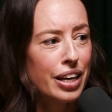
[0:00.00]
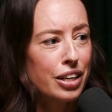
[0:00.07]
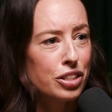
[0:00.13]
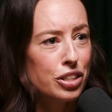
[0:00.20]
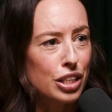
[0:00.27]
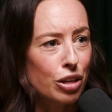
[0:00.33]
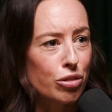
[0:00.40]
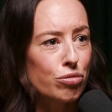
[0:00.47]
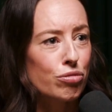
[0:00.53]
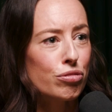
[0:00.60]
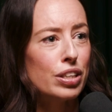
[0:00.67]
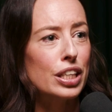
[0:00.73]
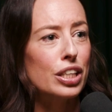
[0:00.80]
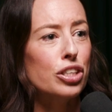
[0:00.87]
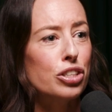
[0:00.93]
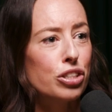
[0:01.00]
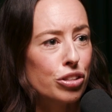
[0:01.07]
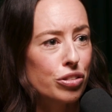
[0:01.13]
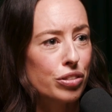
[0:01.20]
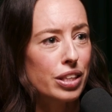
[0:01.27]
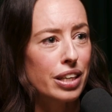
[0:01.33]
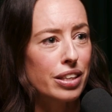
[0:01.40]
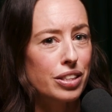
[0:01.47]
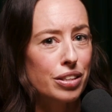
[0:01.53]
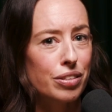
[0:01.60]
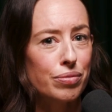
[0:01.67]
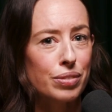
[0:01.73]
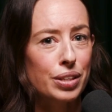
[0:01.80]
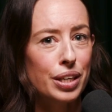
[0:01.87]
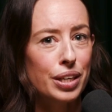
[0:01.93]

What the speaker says: just like really choosing to